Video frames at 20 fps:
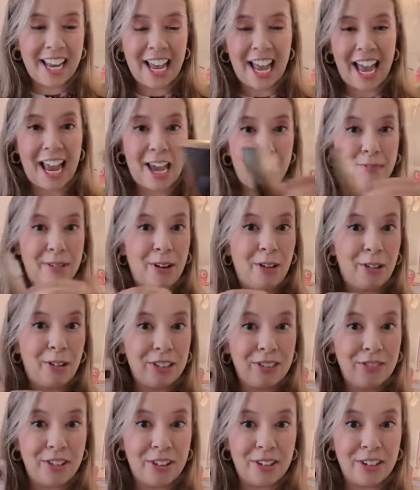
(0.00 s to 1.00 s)
I had my
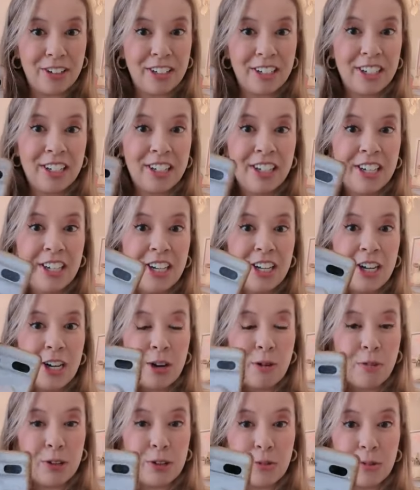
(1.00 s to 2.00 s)
old phone,
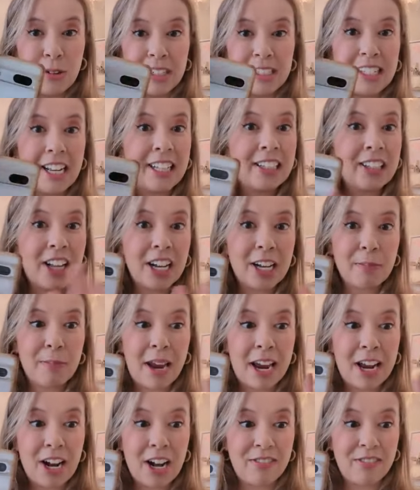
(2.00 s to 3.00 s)
which was unlocked,
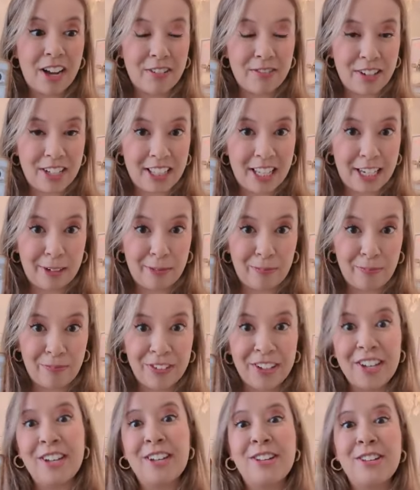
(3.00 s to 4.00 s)
paid off, everything.
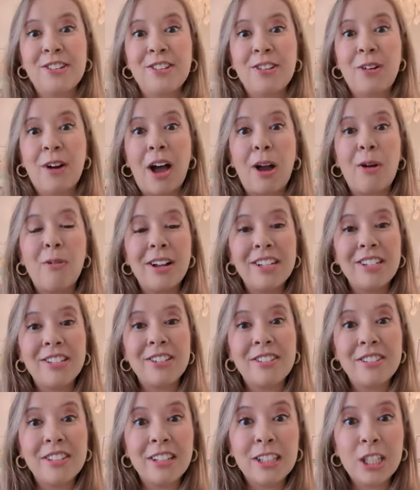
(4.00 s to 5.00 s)
So I went
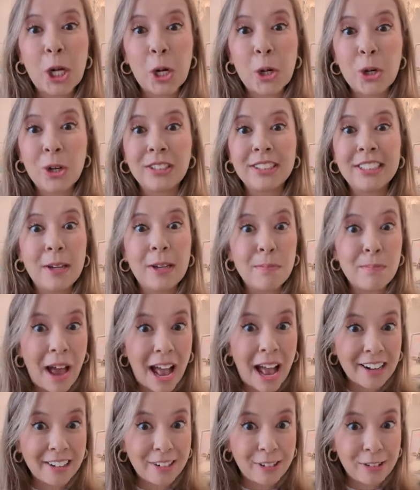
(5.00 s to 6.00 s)
to the local
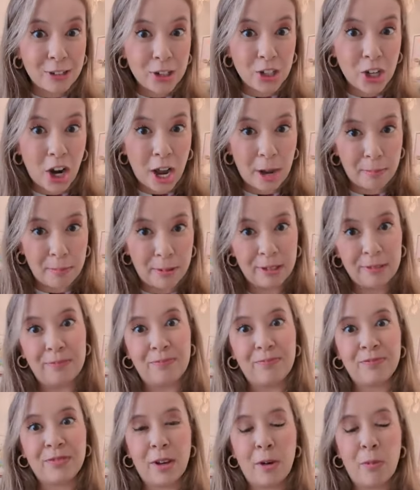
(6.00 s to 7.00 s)
tobacco shop,
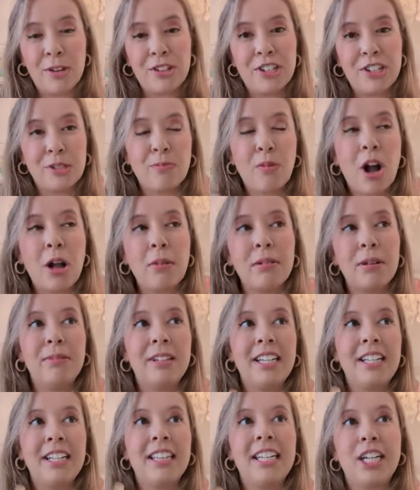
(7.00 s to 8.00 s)
which is
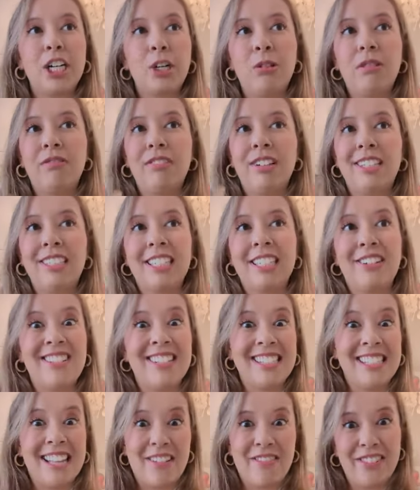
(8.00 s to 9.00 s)
probably the equivalent of the
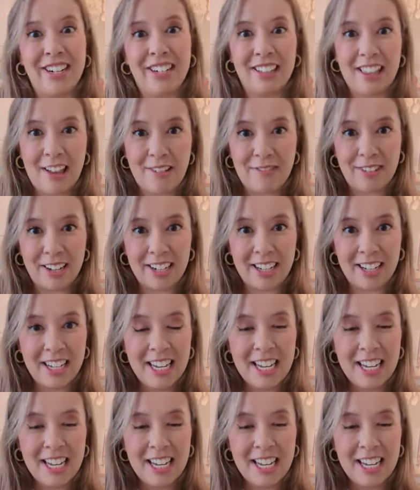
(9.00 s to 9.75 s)
7-Eleven.